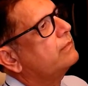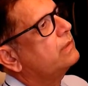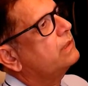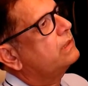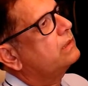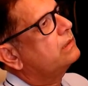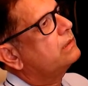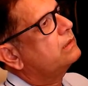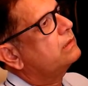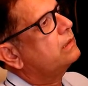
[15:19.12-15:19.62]

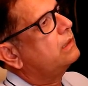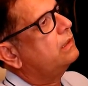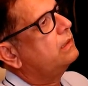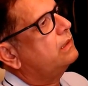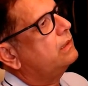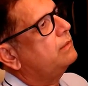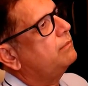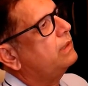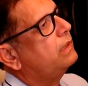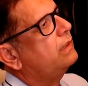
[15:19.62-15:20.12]

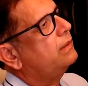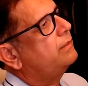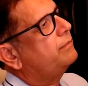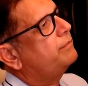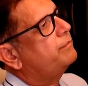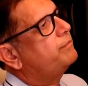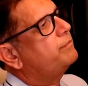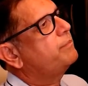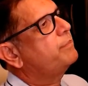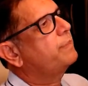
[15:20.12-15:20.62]
Salima,
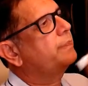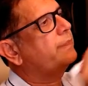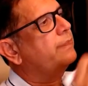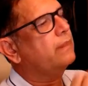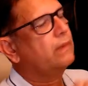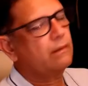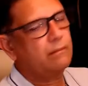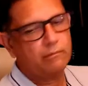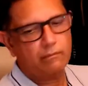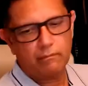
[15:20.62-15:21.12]

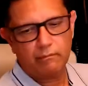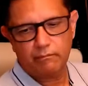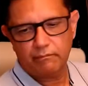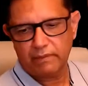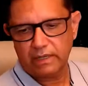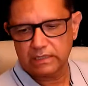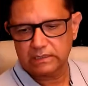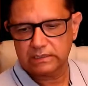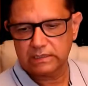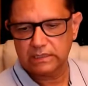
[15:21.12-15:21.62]

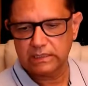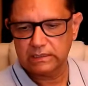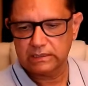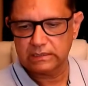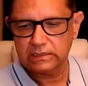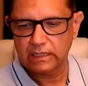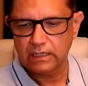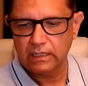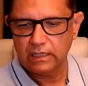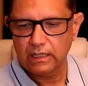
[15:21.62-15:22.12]
past tense.
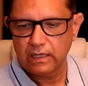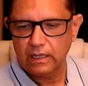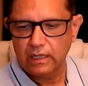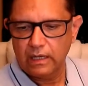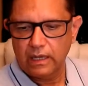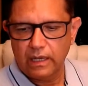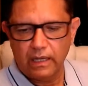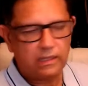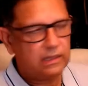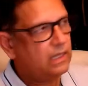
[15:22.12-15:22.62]

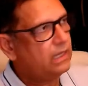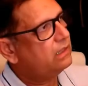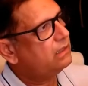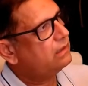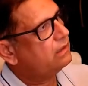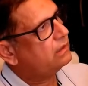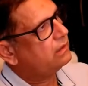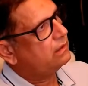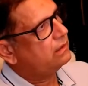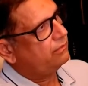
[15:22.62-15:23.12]
And
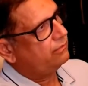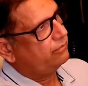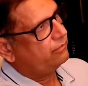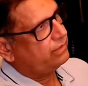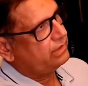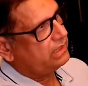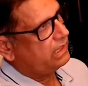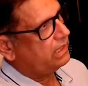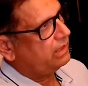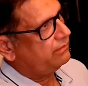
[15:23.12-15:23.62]
then we
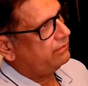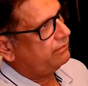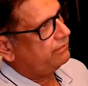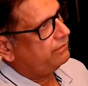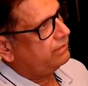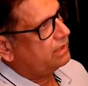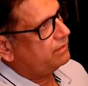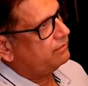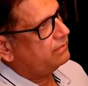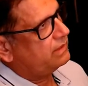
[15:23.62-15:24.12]
have
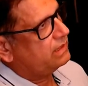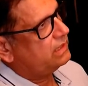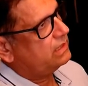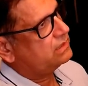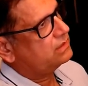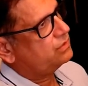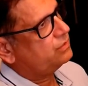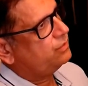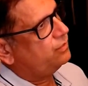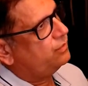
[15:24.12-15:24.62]
from
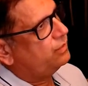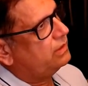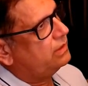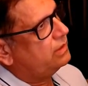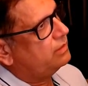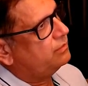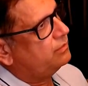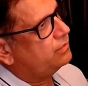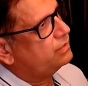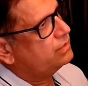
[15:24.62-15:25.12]
this word
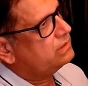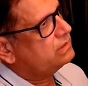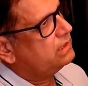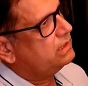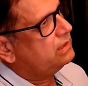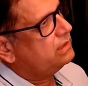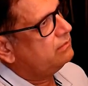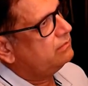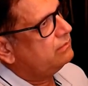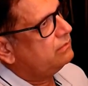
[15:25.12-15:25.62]

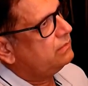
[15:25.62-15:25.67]
Muslim,